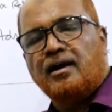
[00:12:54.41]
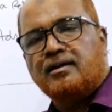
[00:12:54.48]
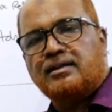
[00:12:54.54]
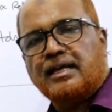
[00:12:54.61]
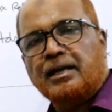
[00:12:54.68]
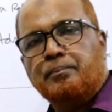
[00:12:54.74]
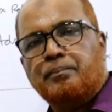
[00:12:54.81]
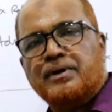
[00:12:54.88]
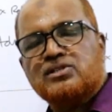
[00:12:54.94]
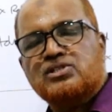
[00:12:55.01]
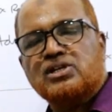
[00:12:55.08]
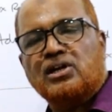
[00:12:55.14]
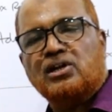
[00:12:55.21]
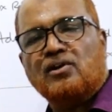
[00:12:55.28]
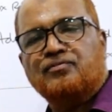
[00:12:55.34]

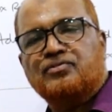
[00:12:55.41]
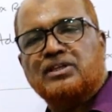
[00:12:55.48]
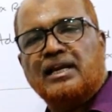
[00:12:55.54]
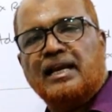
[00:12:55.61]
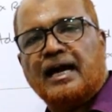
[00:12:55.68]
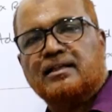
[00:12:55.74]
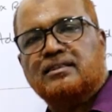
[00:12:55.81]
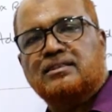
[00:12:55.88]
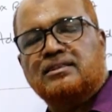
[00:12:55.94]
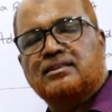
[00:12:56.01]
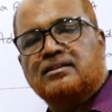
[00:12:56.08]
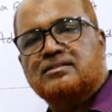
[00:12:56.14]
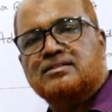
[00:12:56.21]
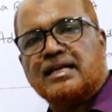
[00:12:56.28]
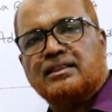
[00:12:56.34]
10% of 3 lakh,
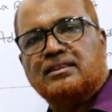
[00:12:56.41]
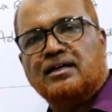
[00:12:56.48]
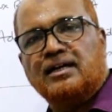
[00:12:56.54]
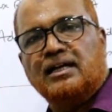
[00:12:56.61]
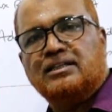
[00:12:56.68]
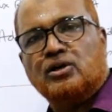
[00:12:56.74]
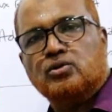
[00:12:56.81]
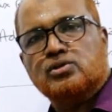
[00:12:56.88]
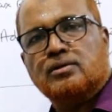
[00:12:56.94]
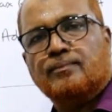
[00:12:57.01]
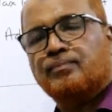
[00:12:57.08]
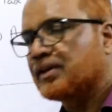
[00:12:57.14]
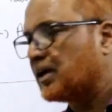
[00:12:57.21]
30,000.